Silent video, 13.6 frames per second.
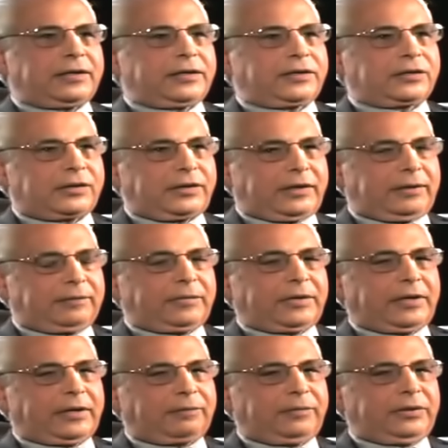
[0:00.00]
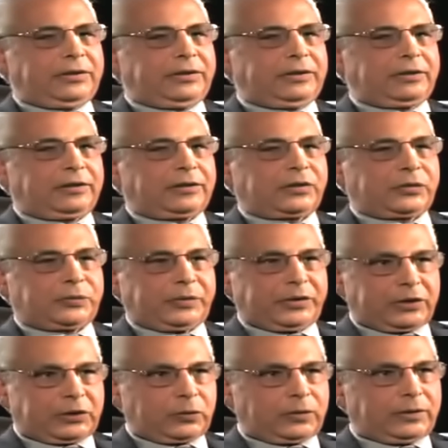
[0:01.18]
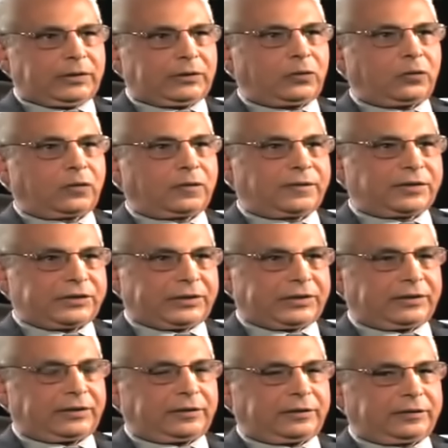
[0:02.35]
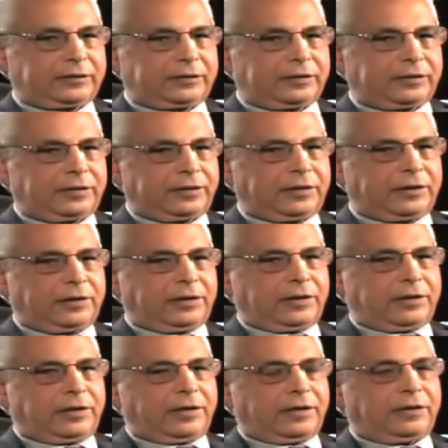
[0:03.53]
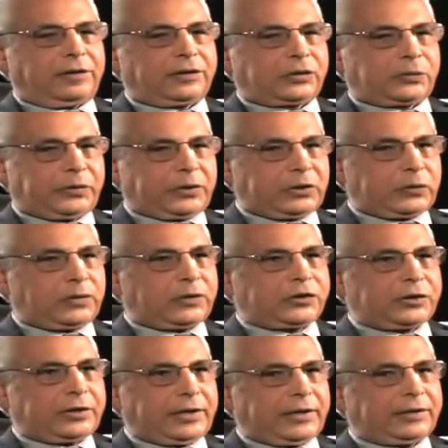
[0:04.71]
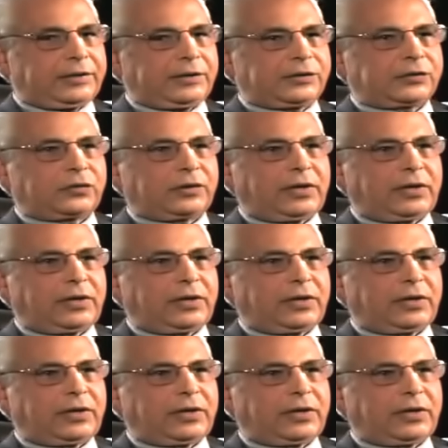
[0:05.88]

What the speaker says: in Islam can be spiritual or physical. The spiritual jihad is